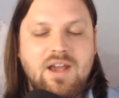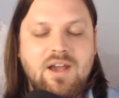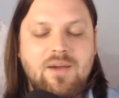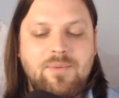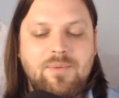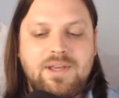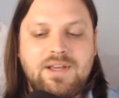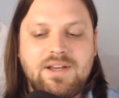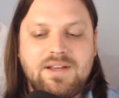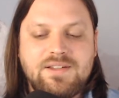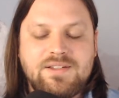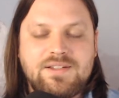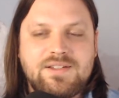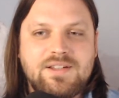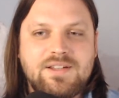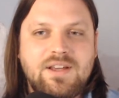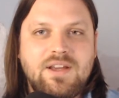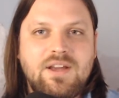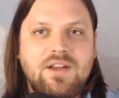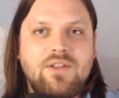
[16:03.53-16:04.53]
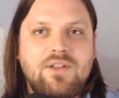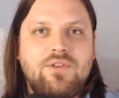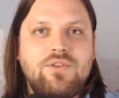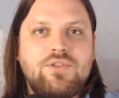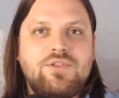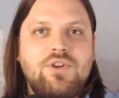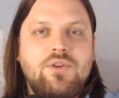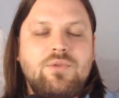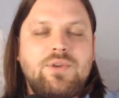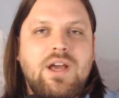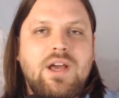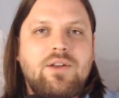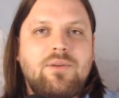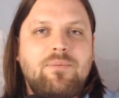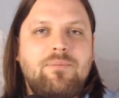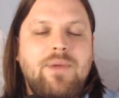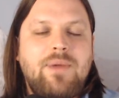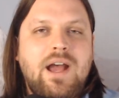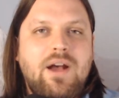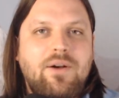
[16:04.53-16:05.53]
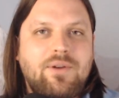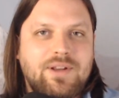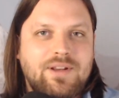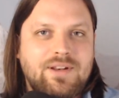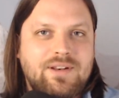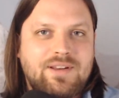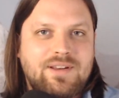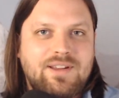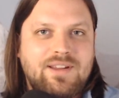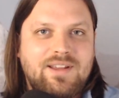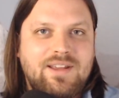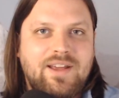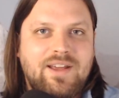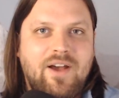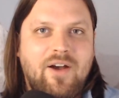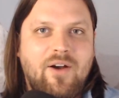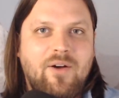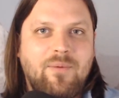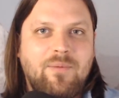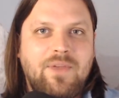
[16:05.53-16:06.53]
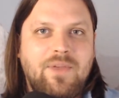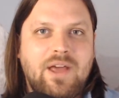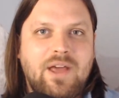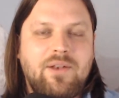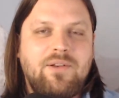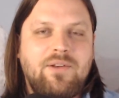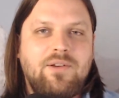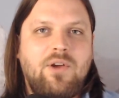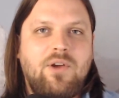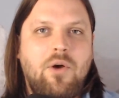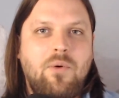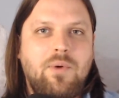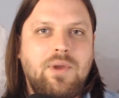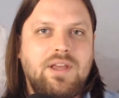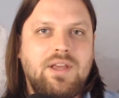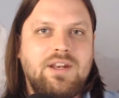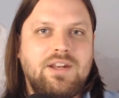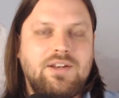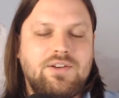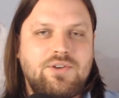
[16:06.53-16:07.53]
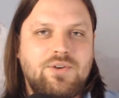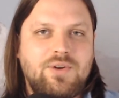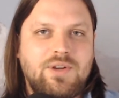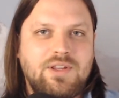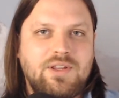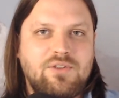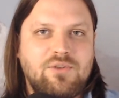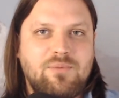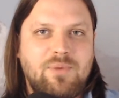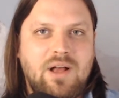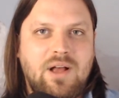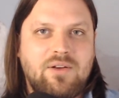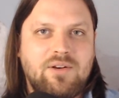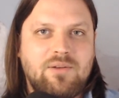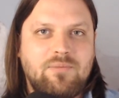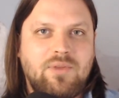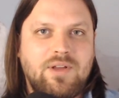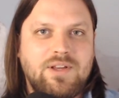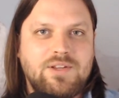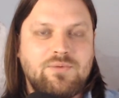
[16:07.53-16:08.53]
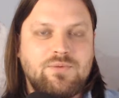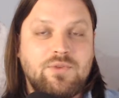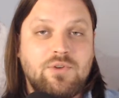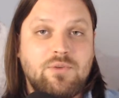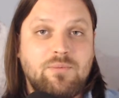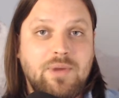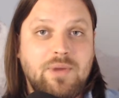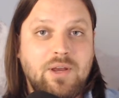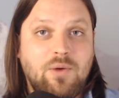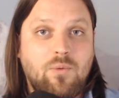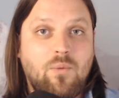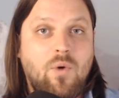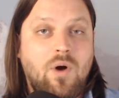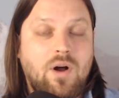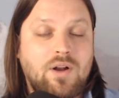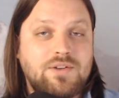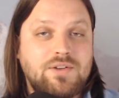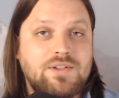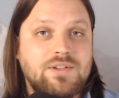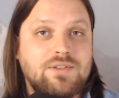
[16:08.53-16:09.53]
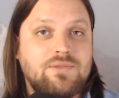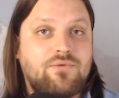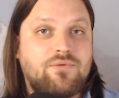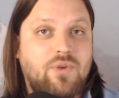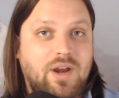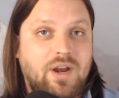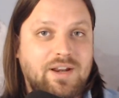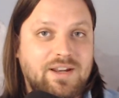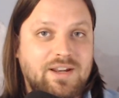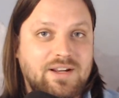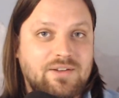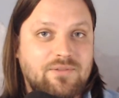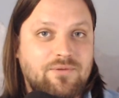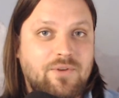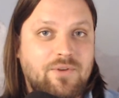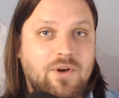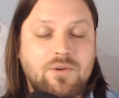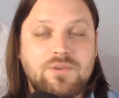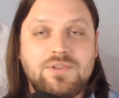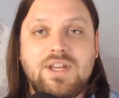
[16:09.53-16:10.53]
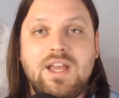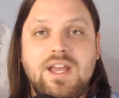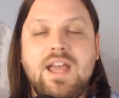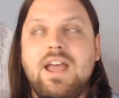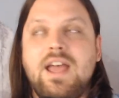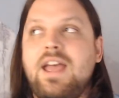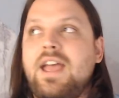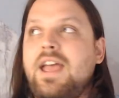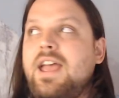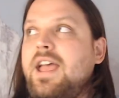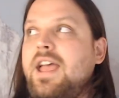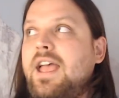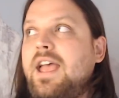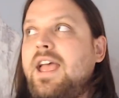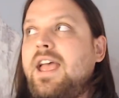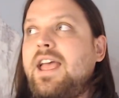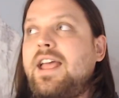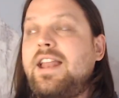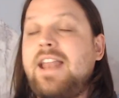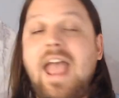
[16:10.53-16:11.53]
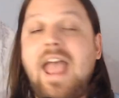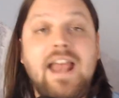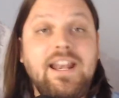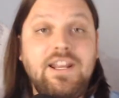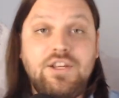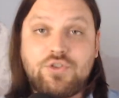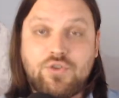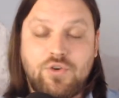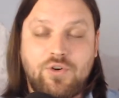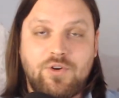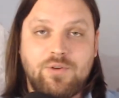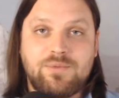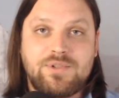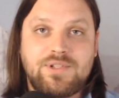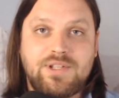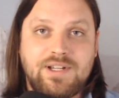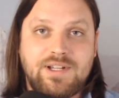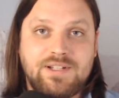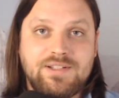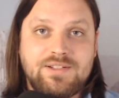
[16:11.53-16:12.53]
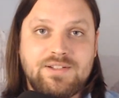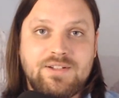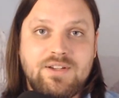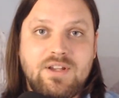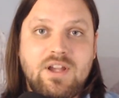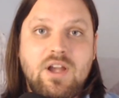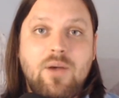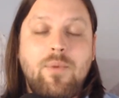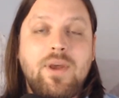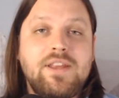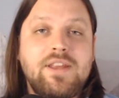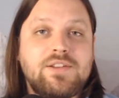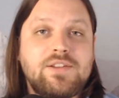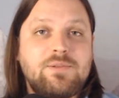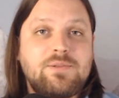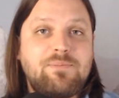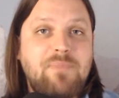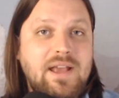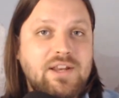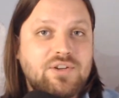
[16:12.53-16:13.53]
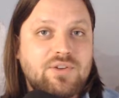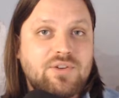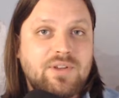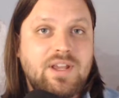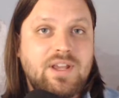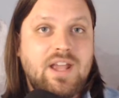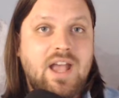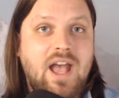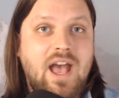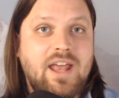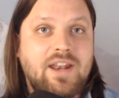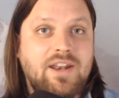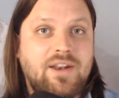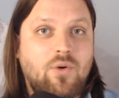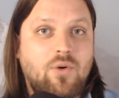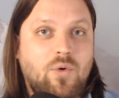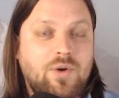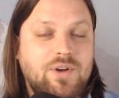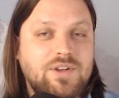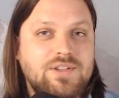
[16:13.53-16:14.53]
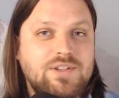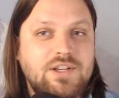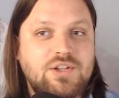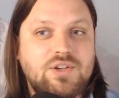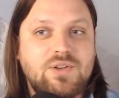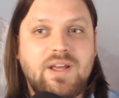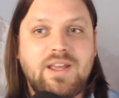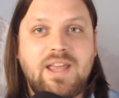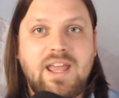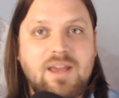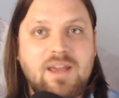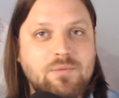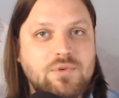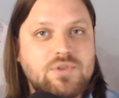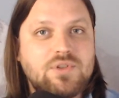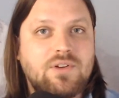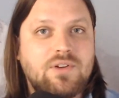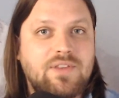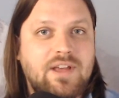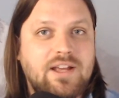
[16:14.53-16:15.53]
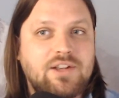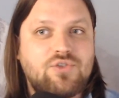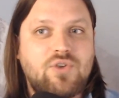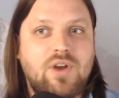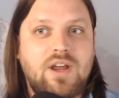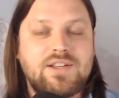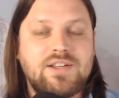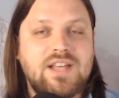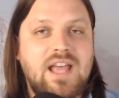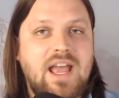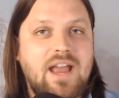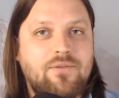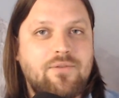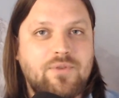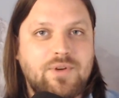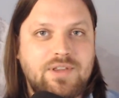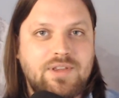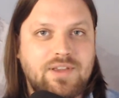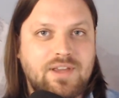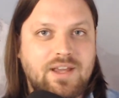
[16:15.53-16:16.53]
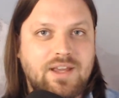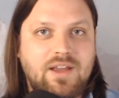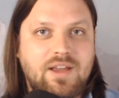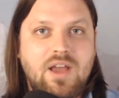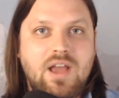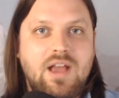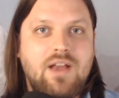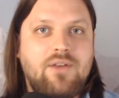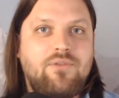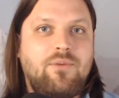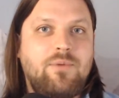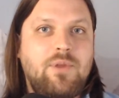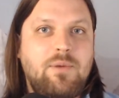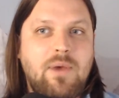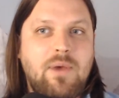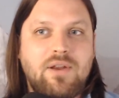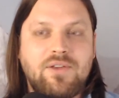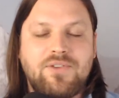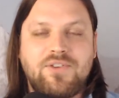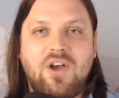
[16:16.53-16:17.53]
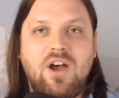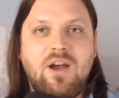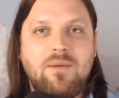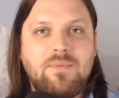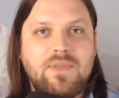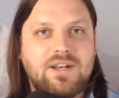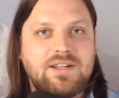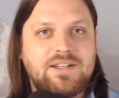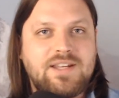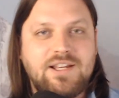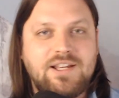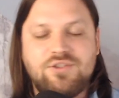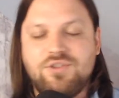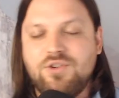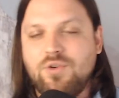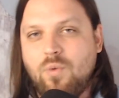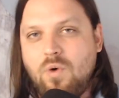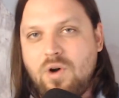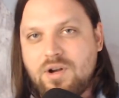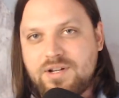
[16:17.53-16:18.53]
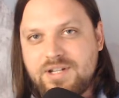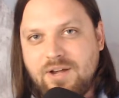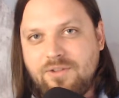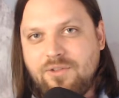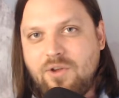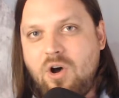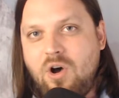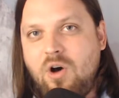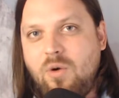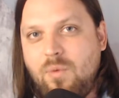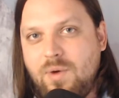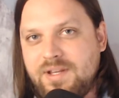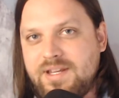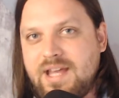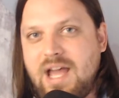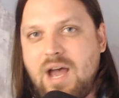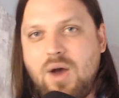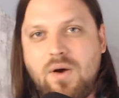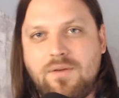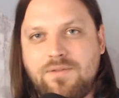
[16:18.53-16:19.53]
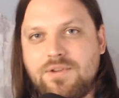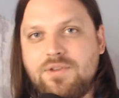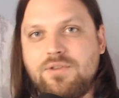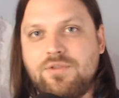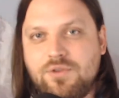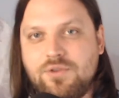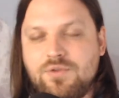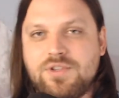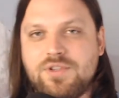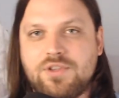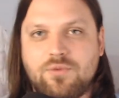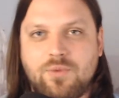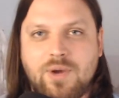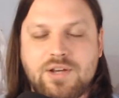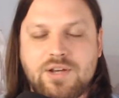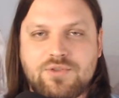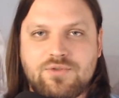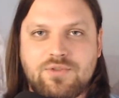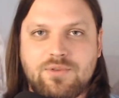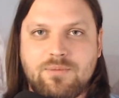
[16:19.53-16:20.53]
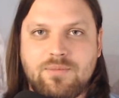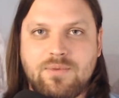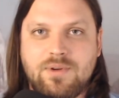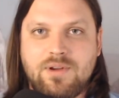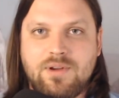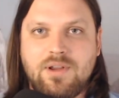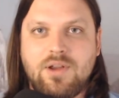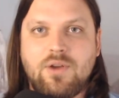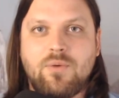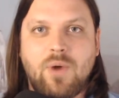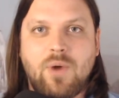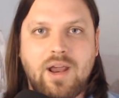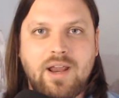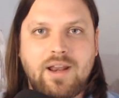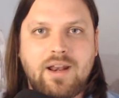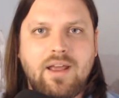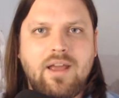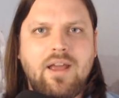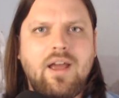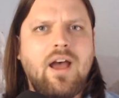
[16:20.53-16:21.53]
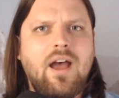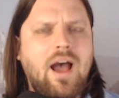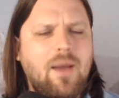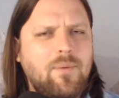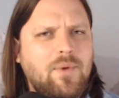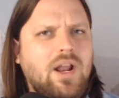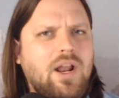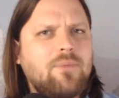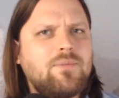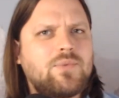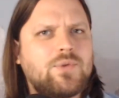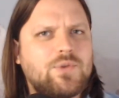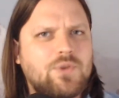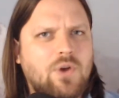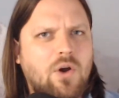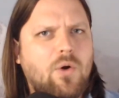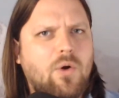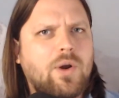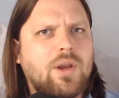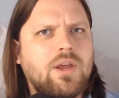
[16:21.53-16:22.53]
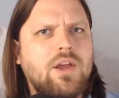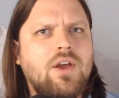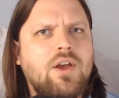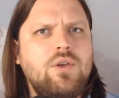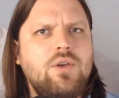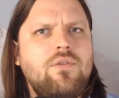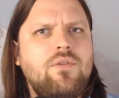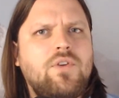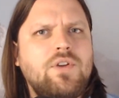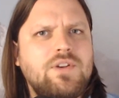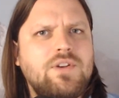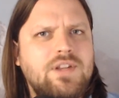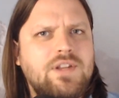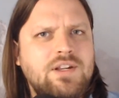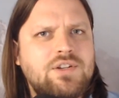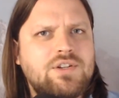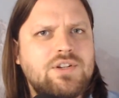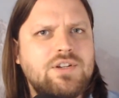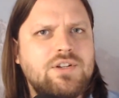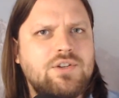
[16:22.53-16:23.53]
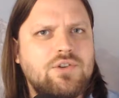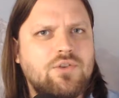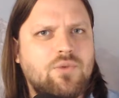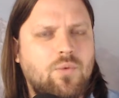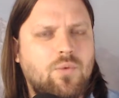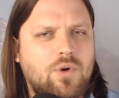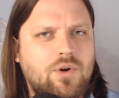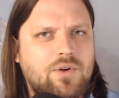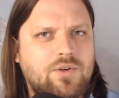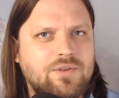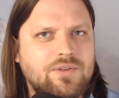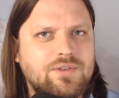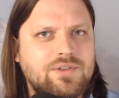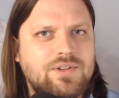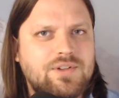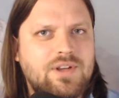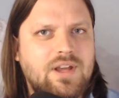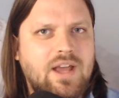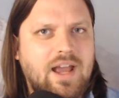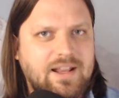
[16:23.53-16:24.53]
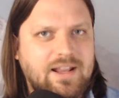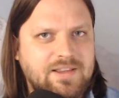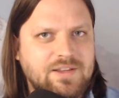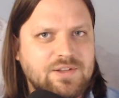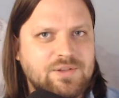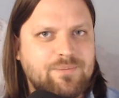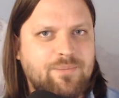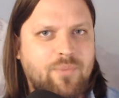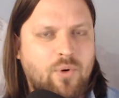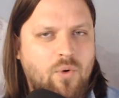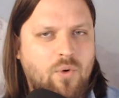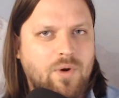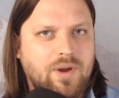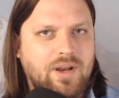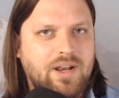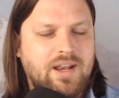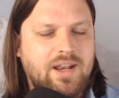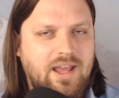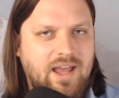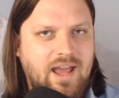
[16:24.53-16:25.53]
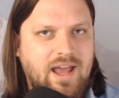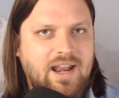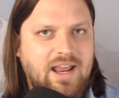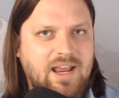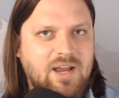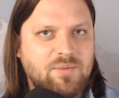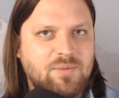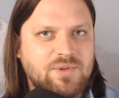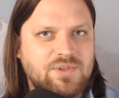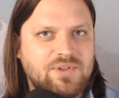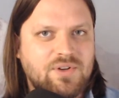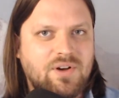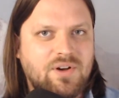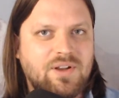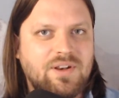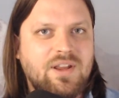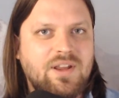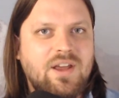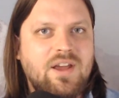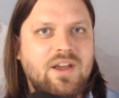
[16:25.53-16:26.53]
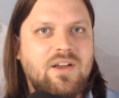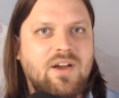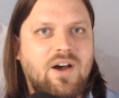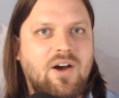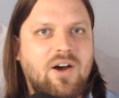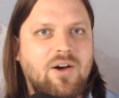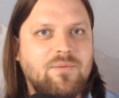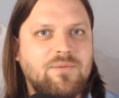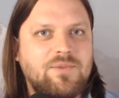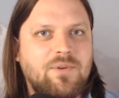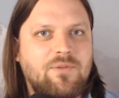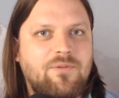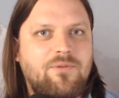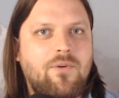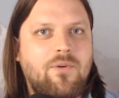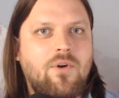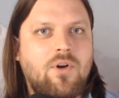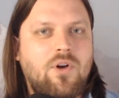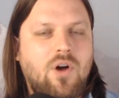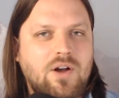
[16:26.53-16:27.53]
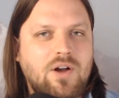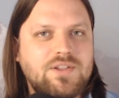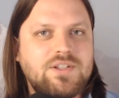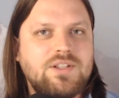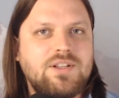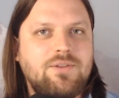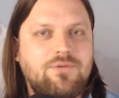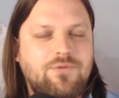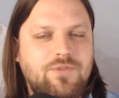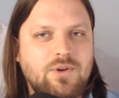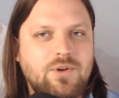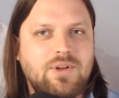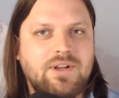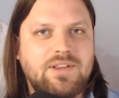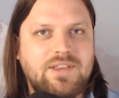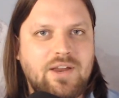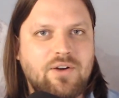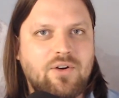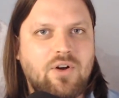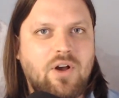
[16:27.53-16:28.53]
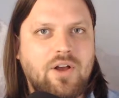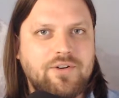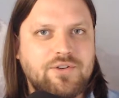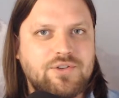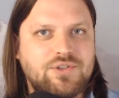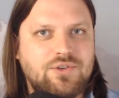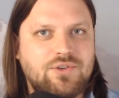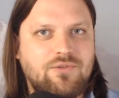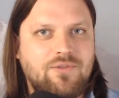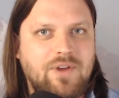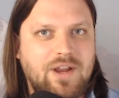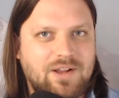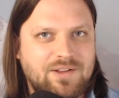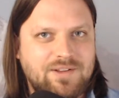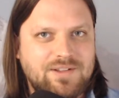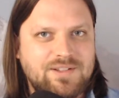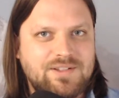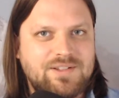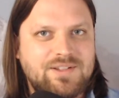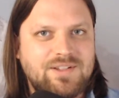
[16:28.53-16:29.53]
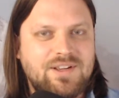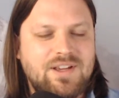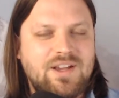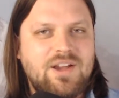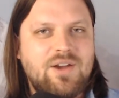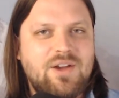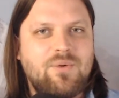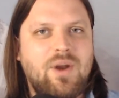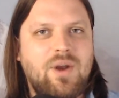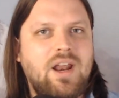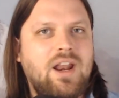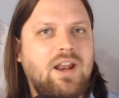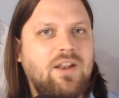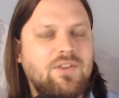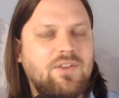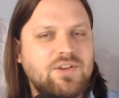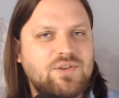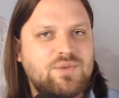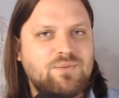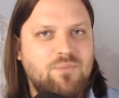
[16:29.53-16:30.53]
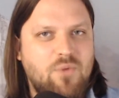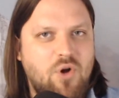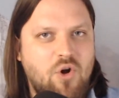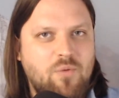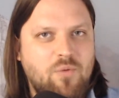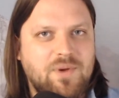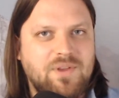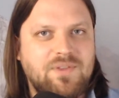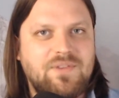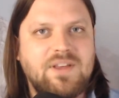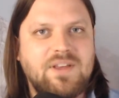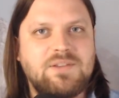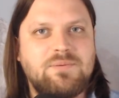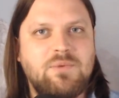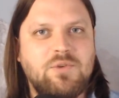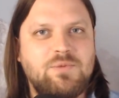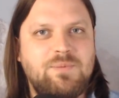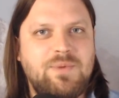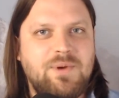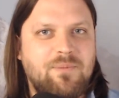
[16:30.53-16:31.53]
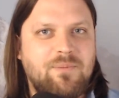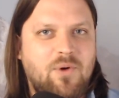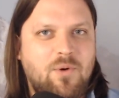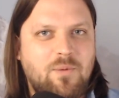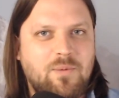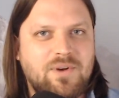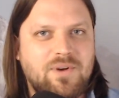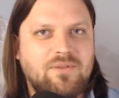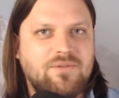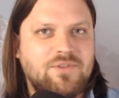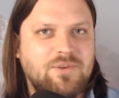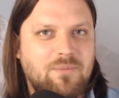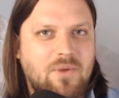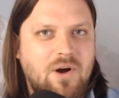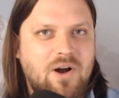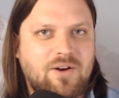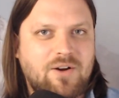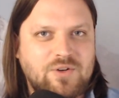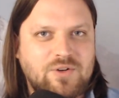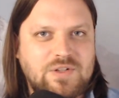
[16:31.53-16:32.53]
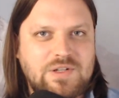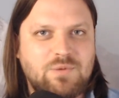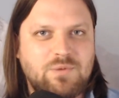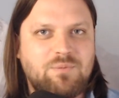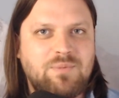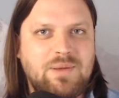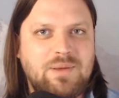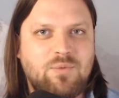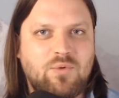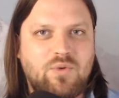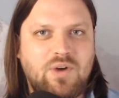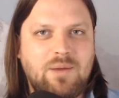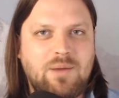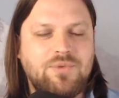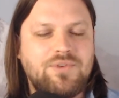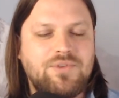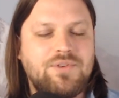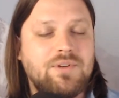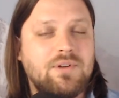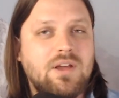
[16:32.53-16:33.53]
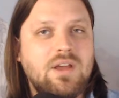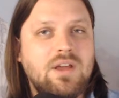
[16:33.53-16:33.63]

because there's no doubt about it that going in and turning in your ballot in a place where you're being watched is frightening to folks in any circumstance, but especially at an organization like Amazon that tracks everything from the amount of time that it takes you to walk down the hallway to how often you're using the restroom. right? I mean, I'm sorry. You've conditioned your workers at this point at Amazon to constantly feel like they are under surveillance, right? And this moment, that's supposed to be a moment of democracy where people are able to,